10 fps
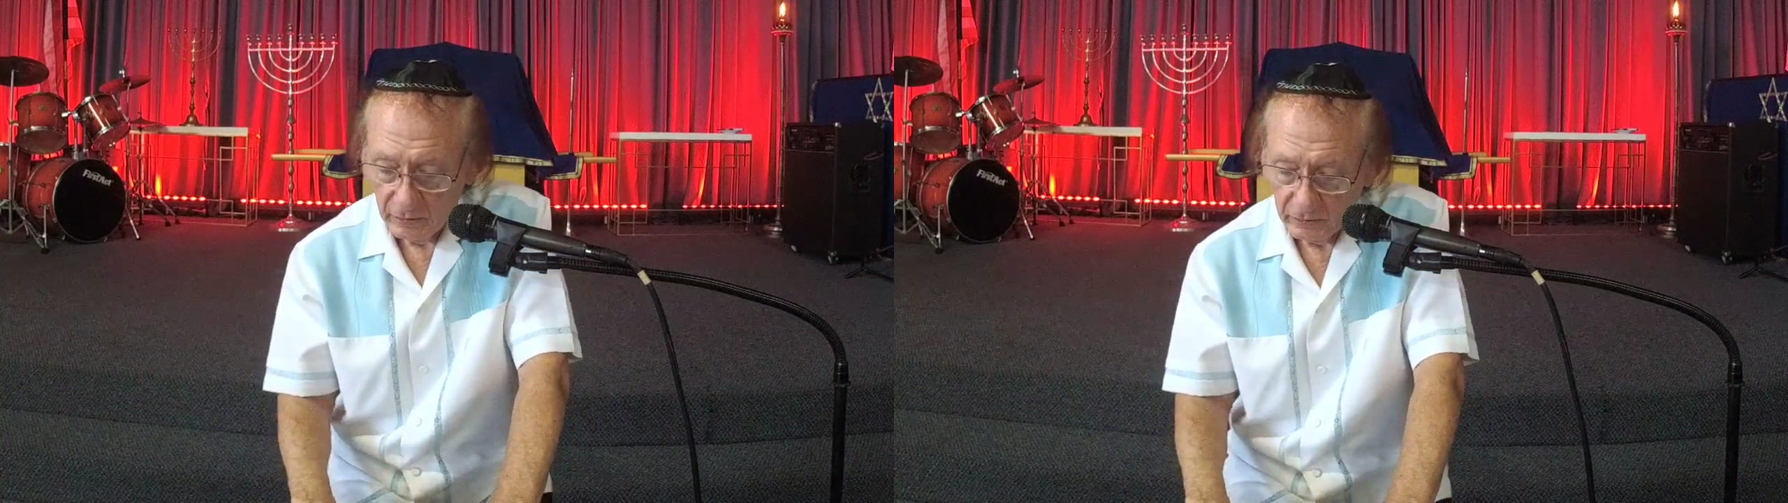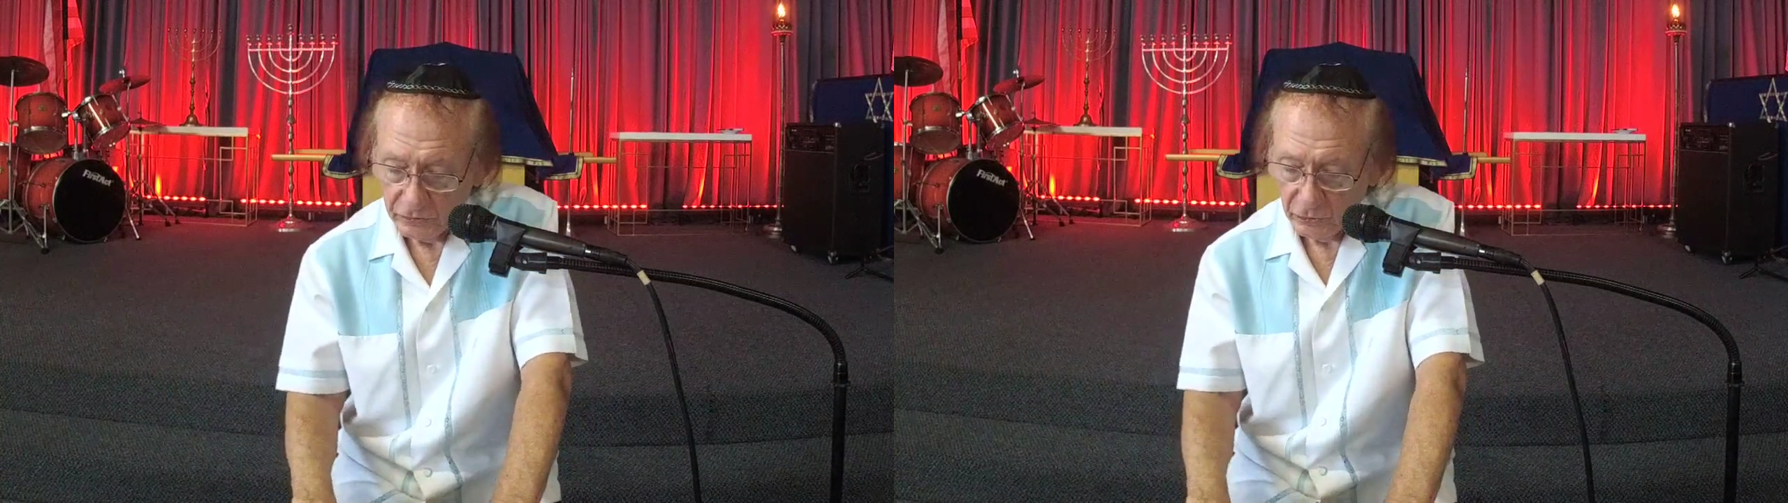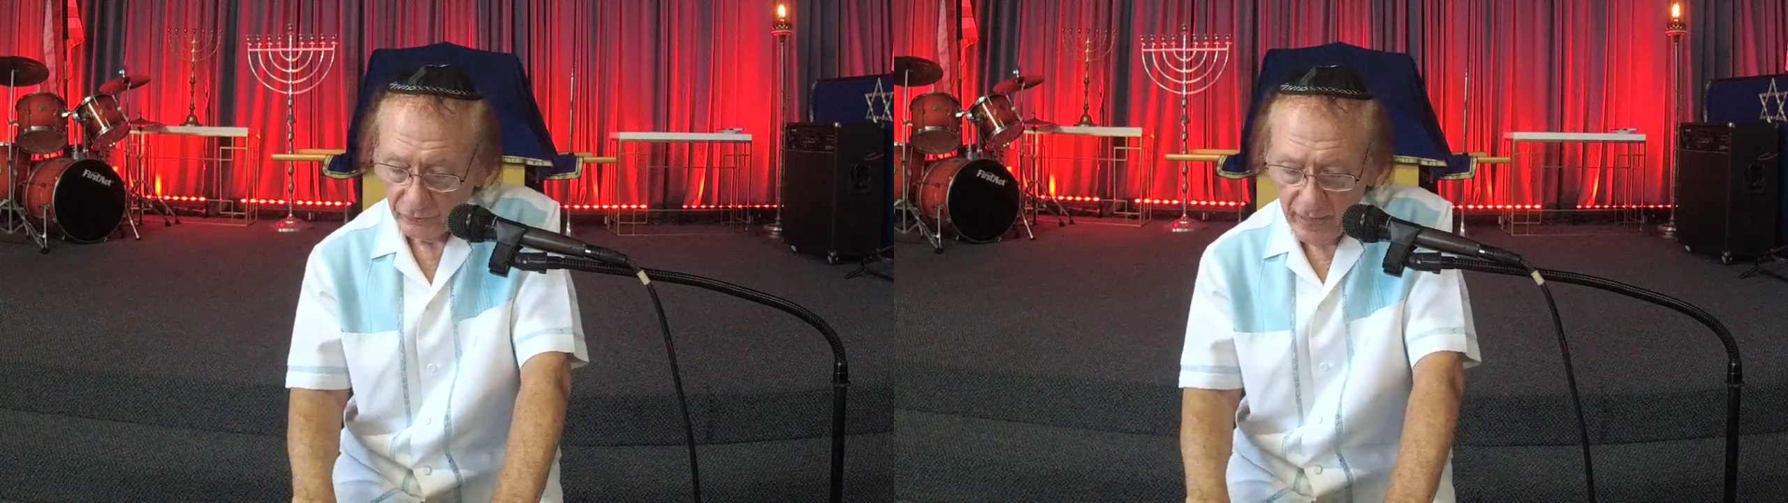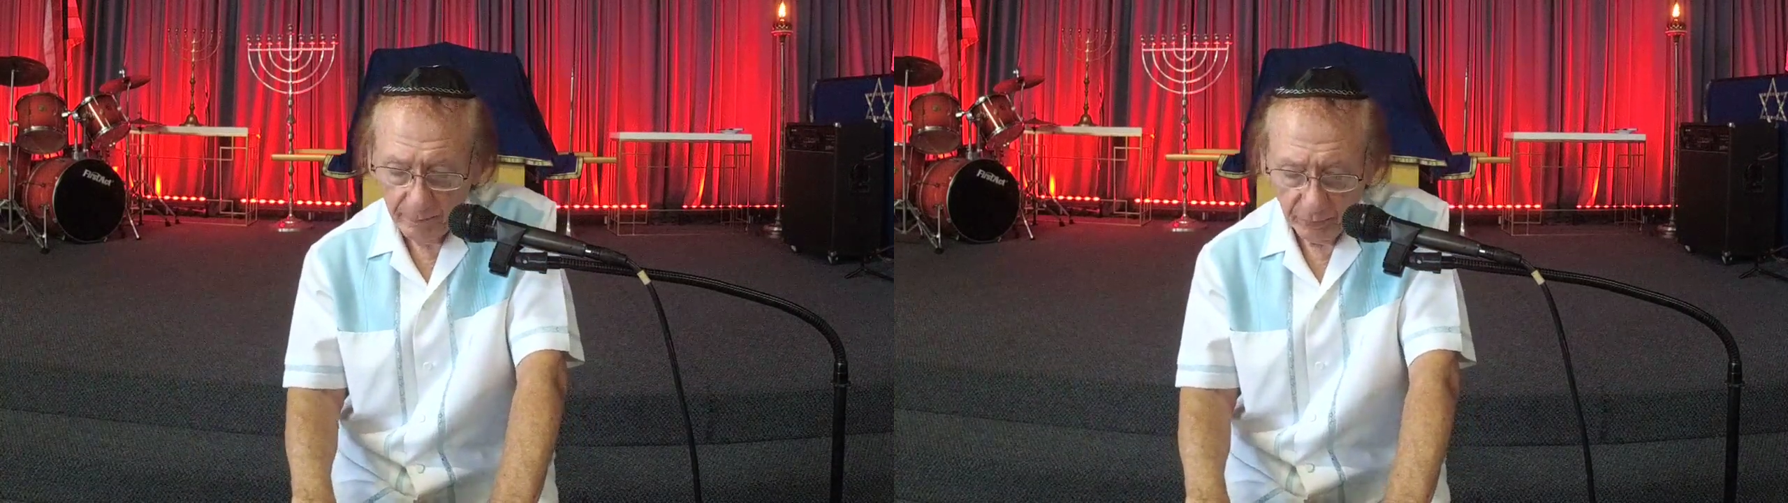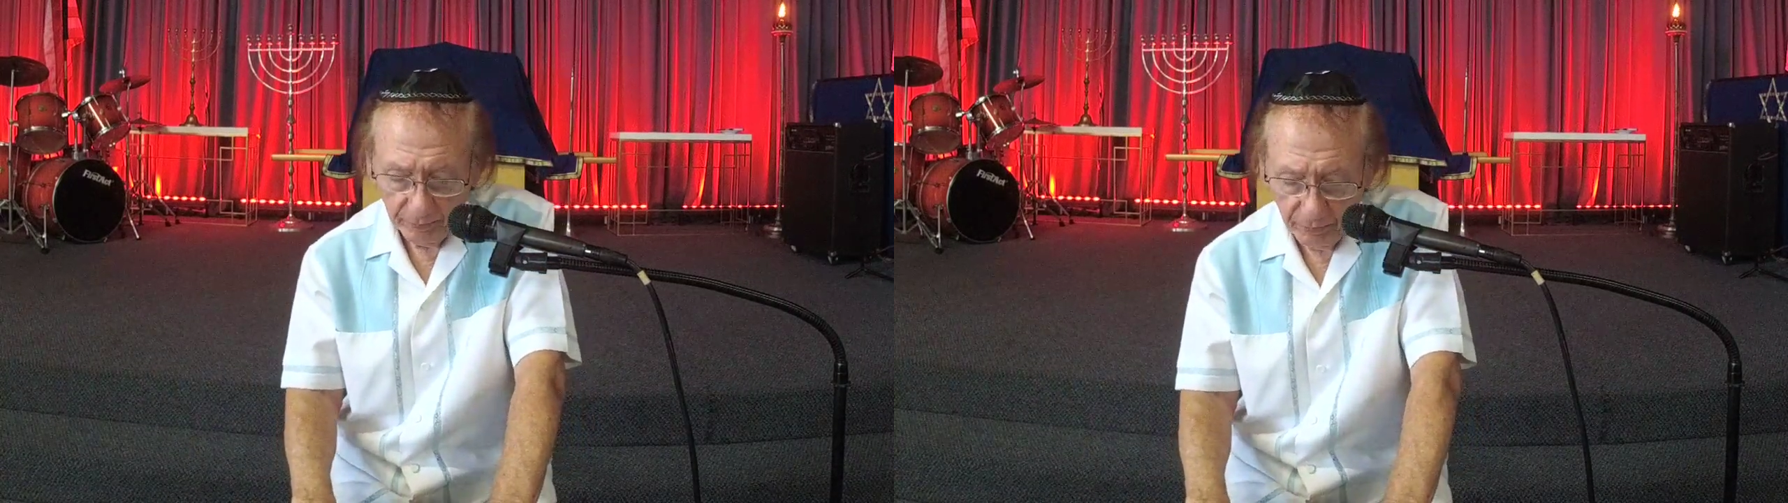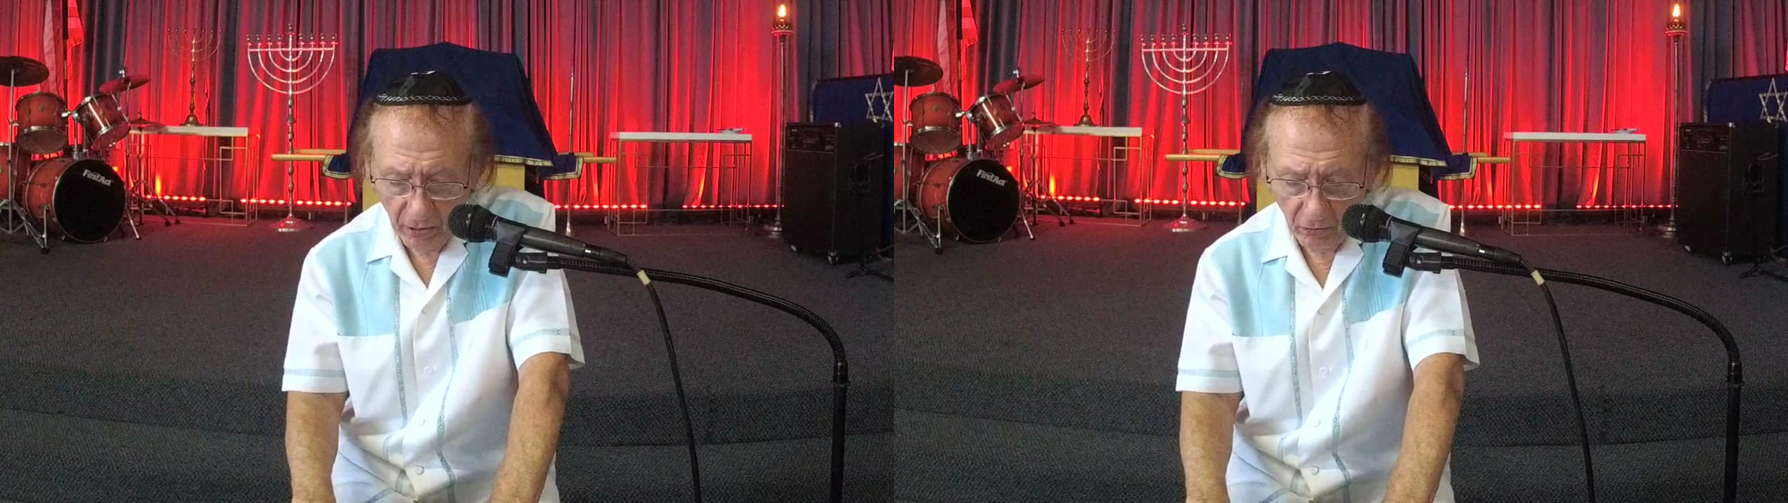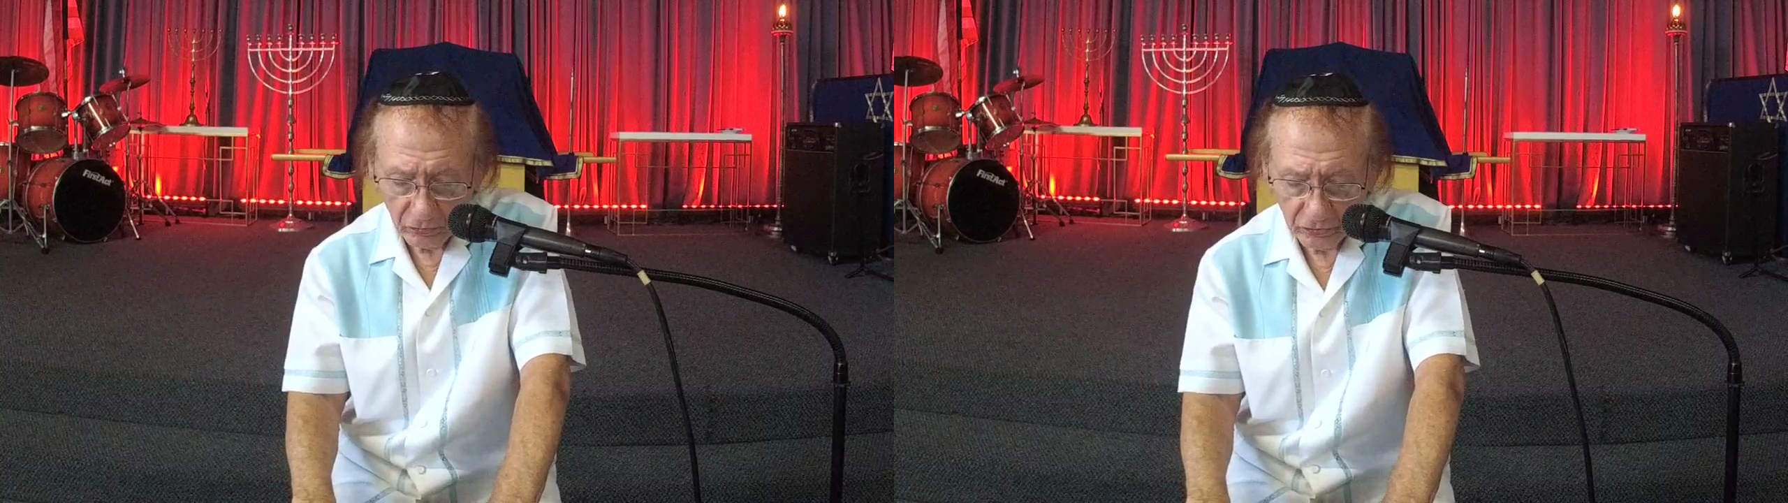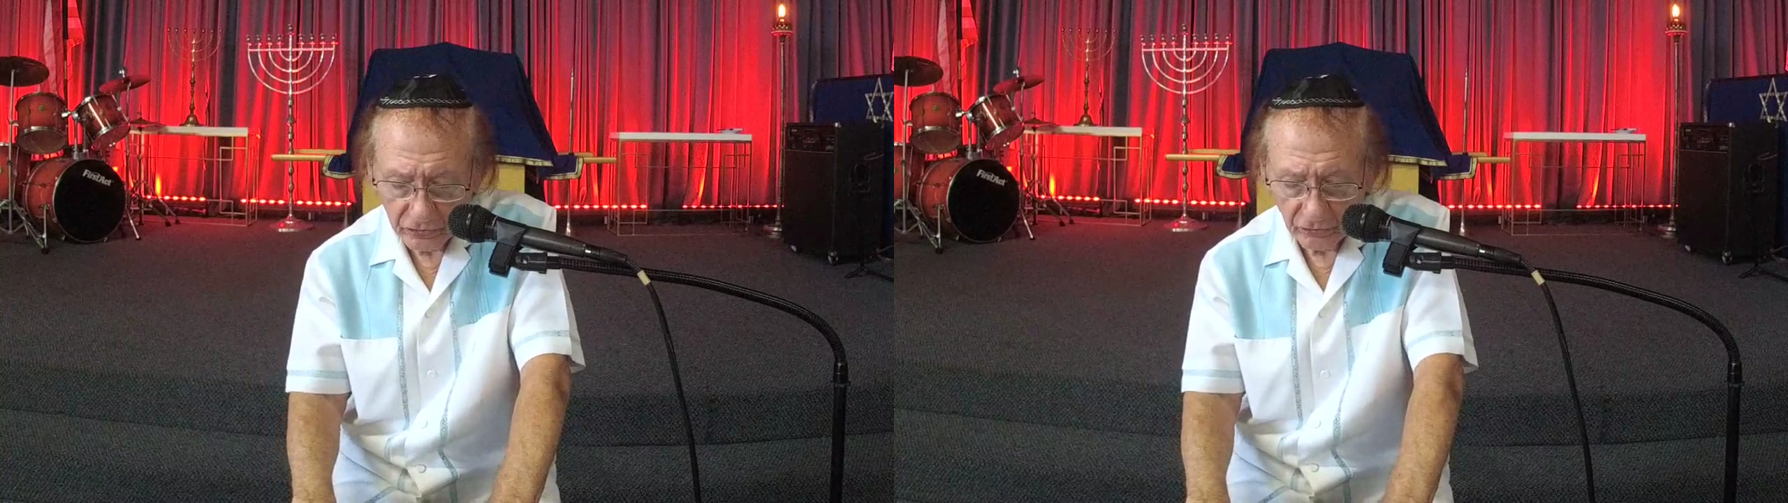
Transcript: So they proposed